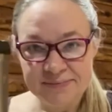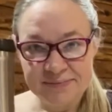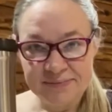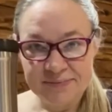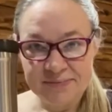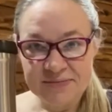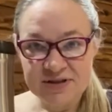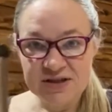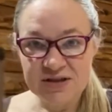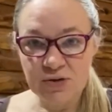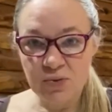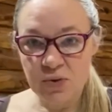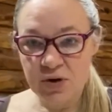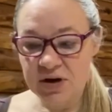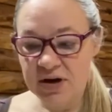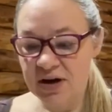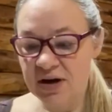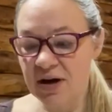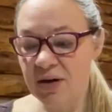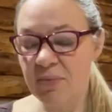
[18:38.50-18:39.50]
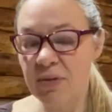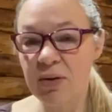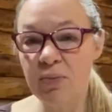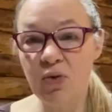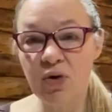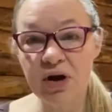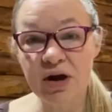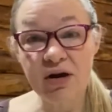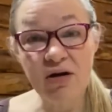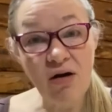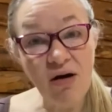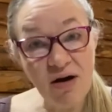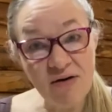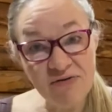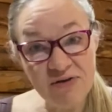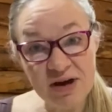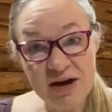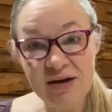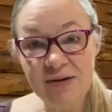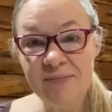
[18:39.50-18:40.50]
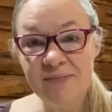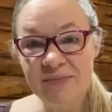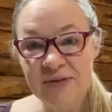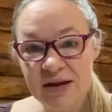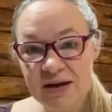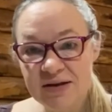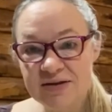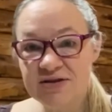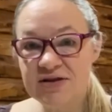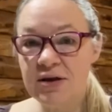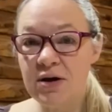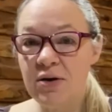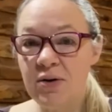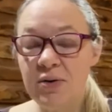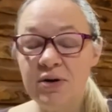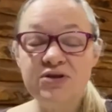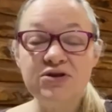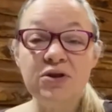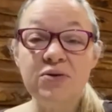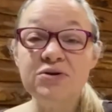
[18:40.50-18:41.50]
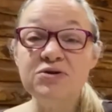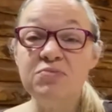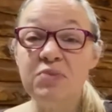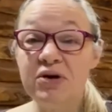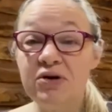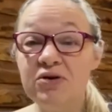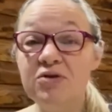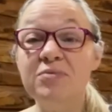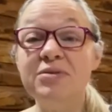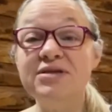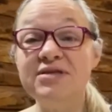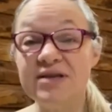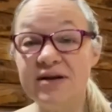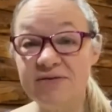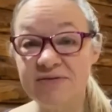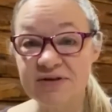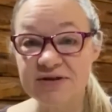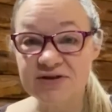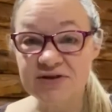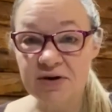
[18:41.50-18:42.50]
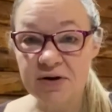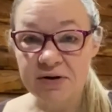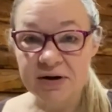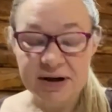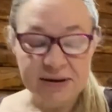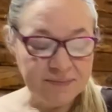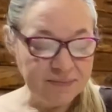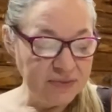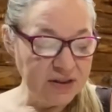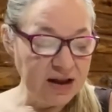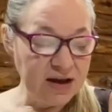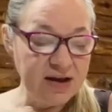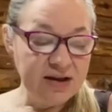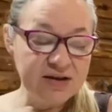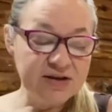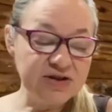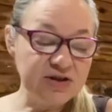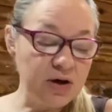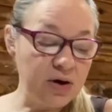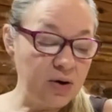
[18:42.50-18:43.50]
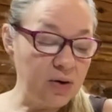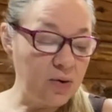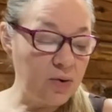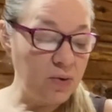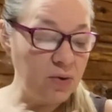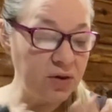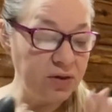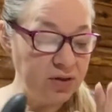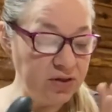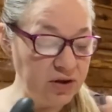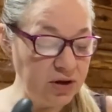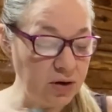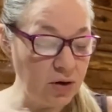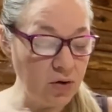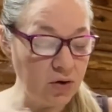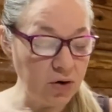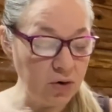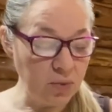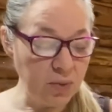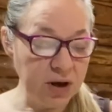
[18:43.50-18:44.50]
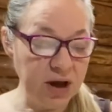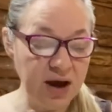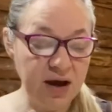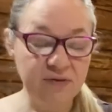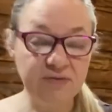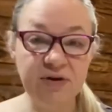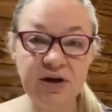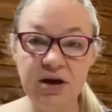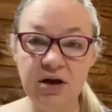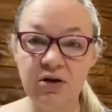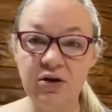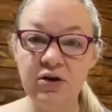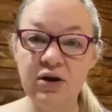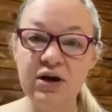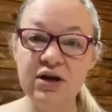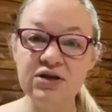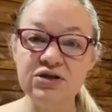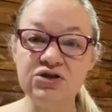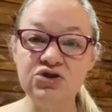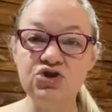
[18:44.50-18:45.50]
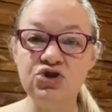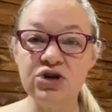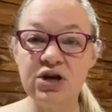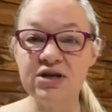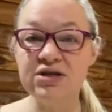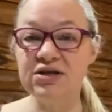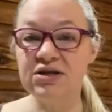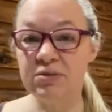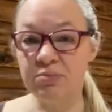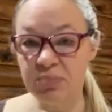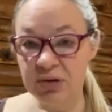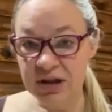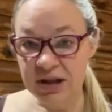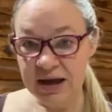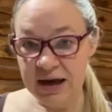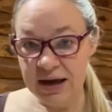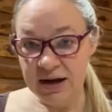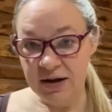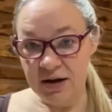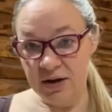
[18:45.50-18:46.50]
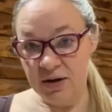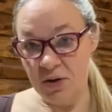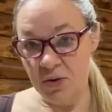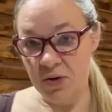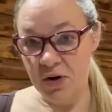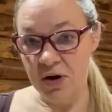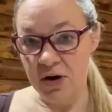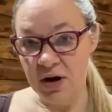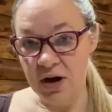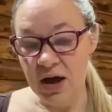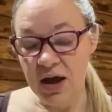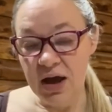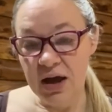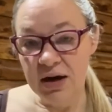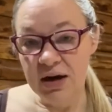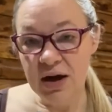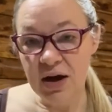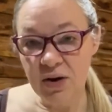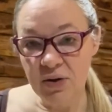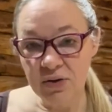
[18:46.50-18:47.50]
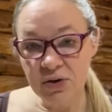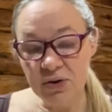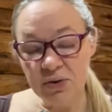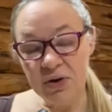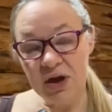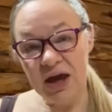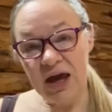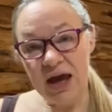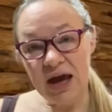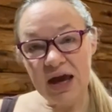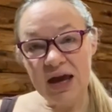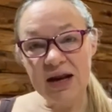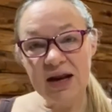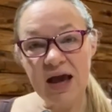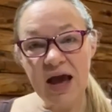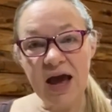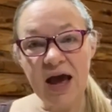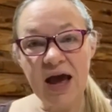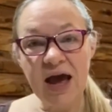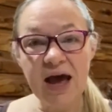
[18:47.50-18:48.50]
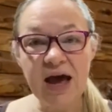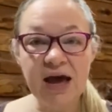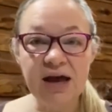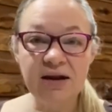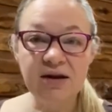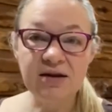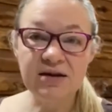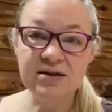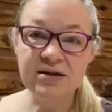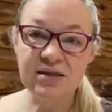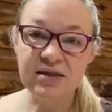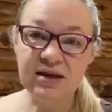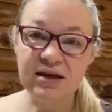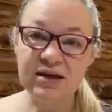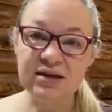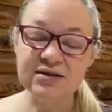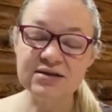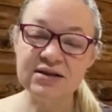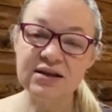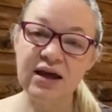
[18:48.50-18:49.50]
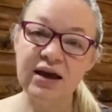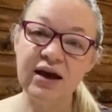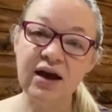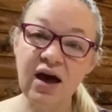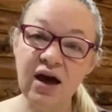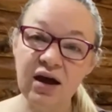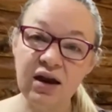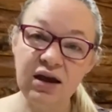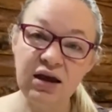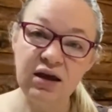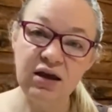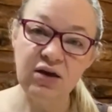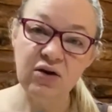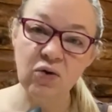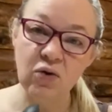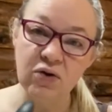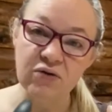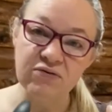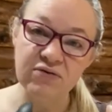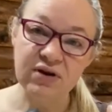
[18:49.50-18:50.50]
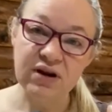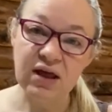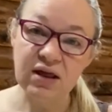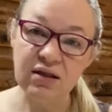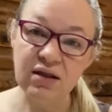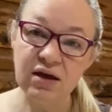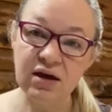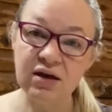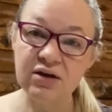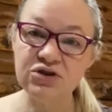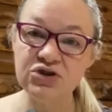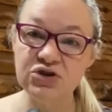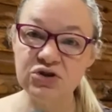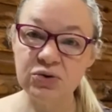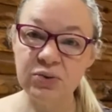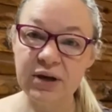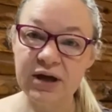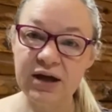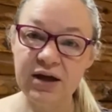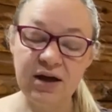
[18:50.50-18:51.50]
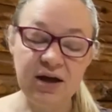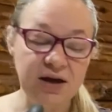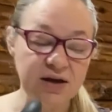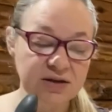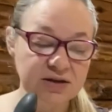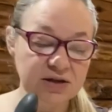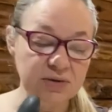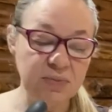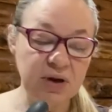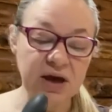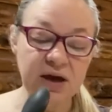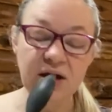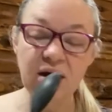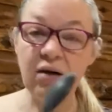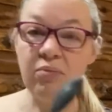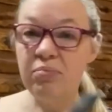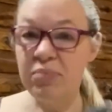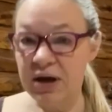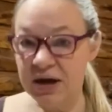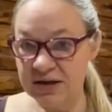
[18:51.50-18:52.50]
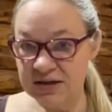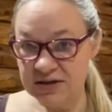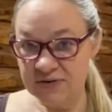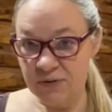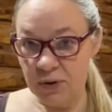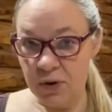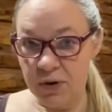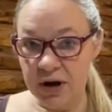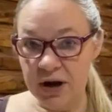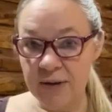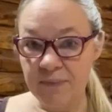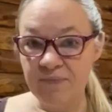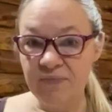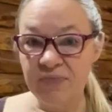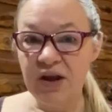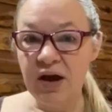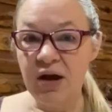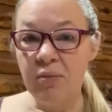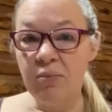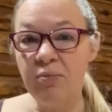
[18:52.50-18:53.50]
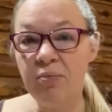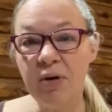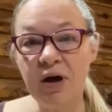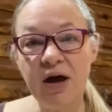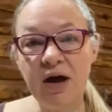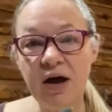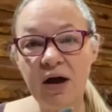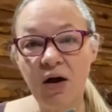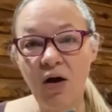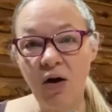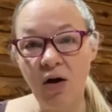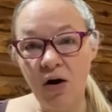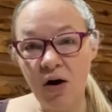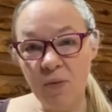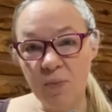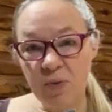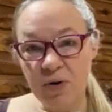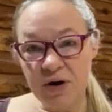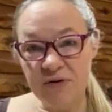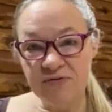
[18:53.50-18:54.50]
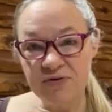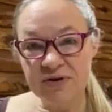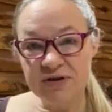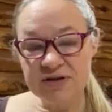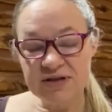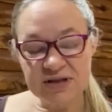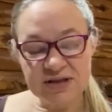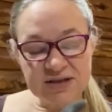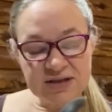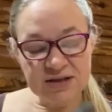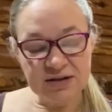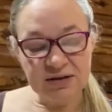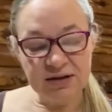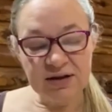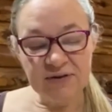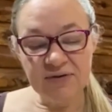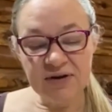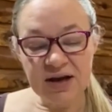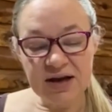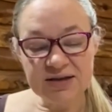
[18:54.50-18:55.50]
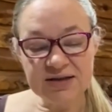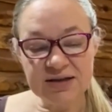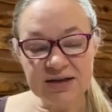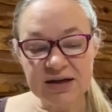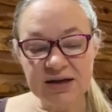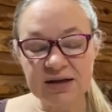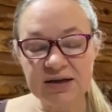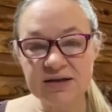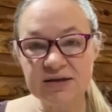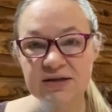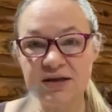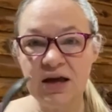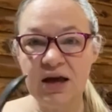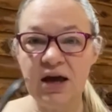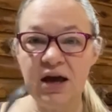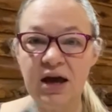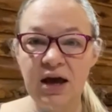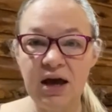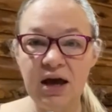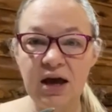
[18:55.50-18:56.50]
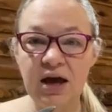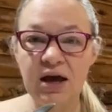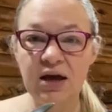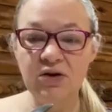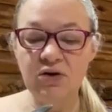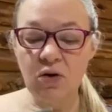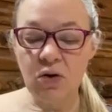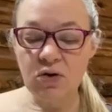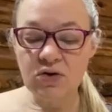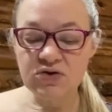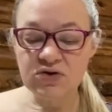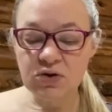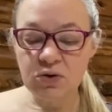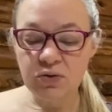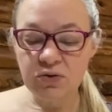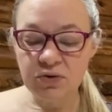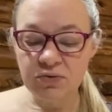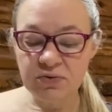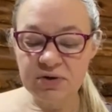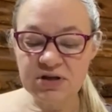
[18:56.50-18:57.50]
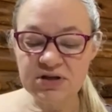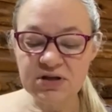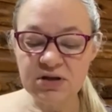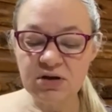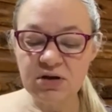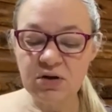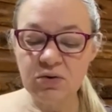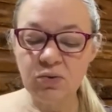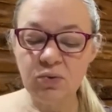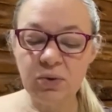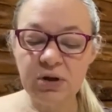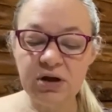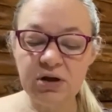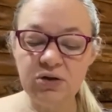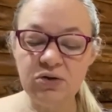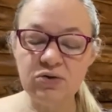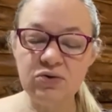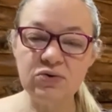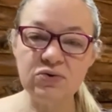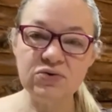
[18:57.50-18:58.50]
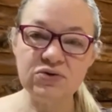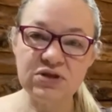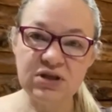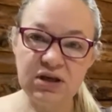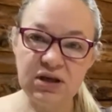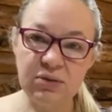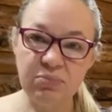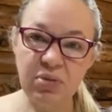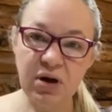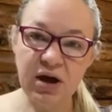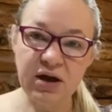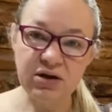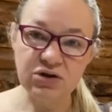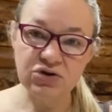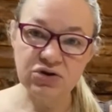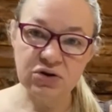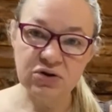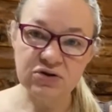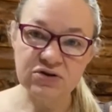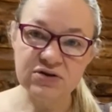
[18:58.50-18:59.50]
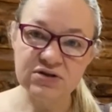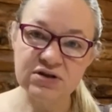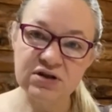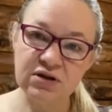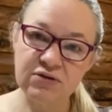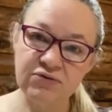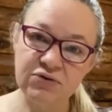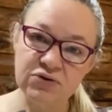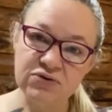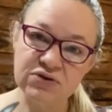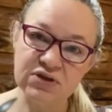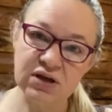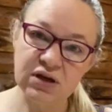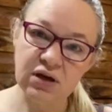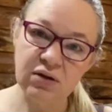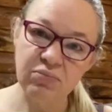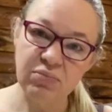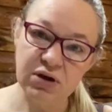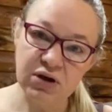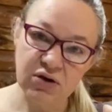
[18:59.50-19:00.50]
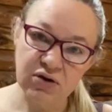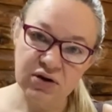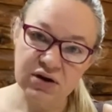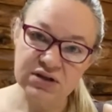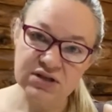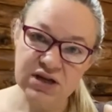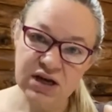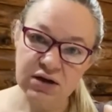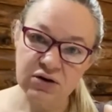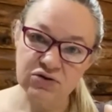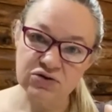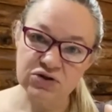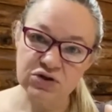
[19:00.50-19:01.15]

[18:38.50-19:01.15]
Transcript: still working on my morning coffee. So it's always better to be safe than sorry. So the yogurt we have here is just plain yogurt. Now you can add things like honey or vanilla to it to make a base for it. But our preference is to leave it as it is. And also the reason that we use the pint jars instead of using bigger containers to